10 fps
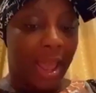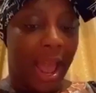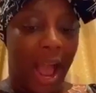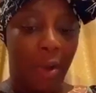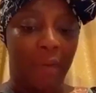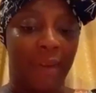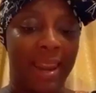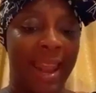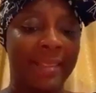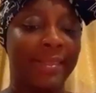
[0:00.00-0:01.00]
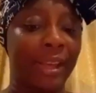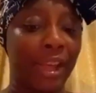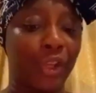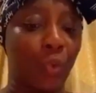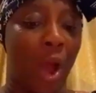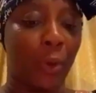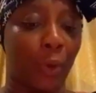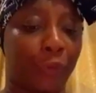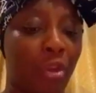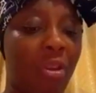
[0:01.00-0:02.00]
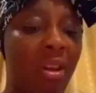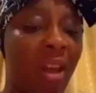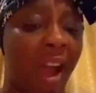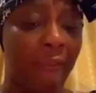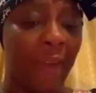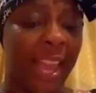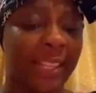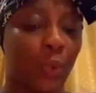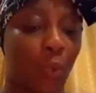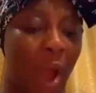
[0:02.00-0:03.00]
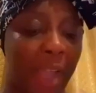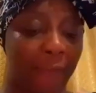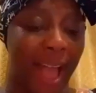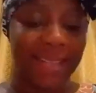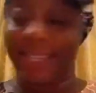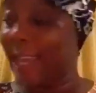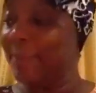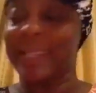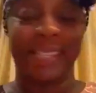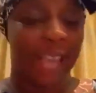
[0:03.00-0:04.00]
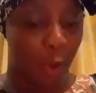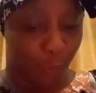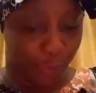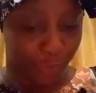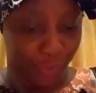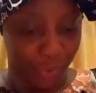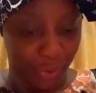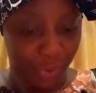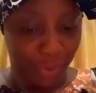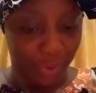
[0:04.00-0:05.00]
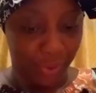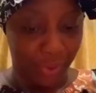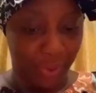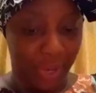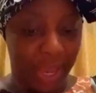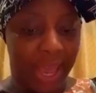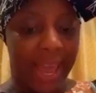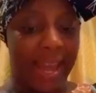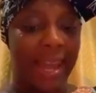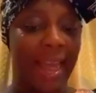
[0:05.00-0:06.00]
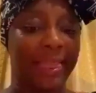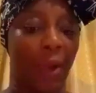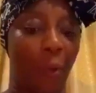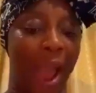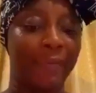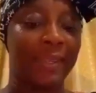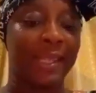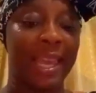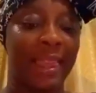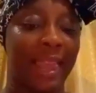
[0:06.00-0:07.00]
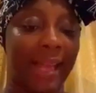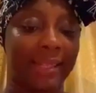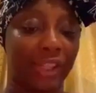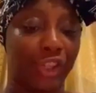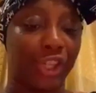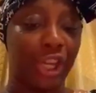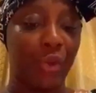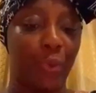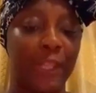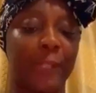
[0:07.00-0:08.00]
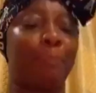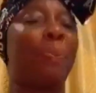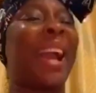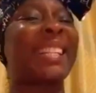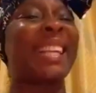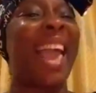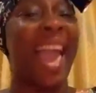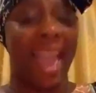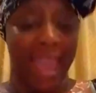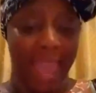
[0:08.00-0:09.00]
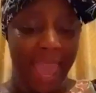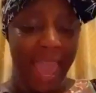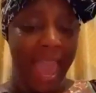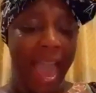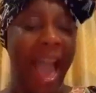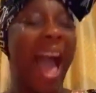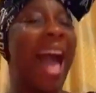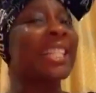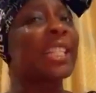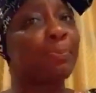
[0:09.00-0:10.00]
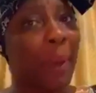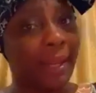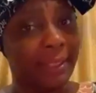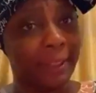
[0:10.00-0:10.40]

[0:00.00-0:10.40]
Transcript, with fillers: However, let each one of you love his wife as himself. And let the wife see that she respects her husband.